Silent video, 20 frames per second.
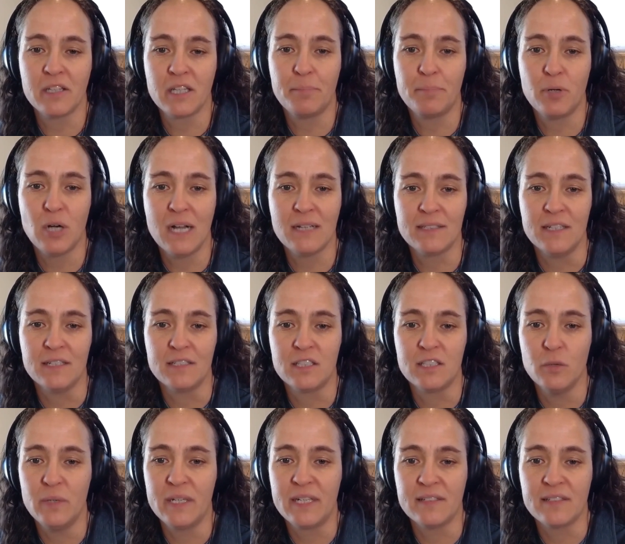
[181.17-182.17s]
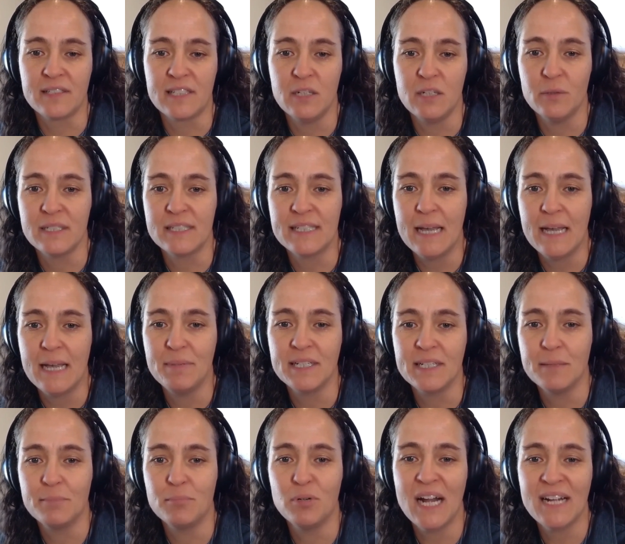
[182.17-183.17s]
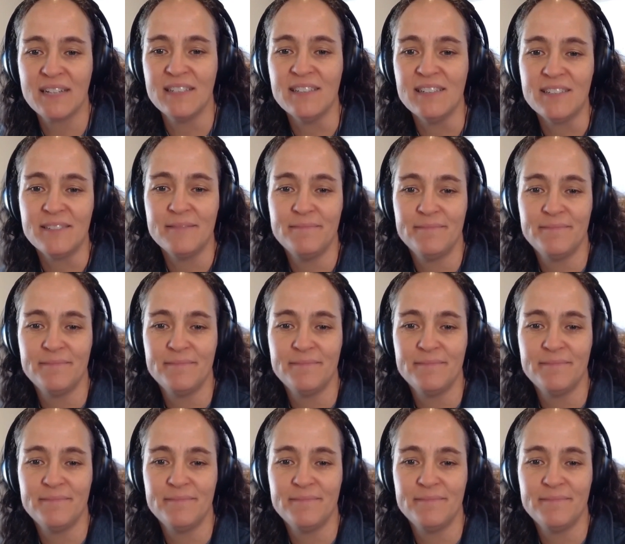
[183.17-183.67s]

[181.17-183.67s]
the process so we can see what's happening in practice.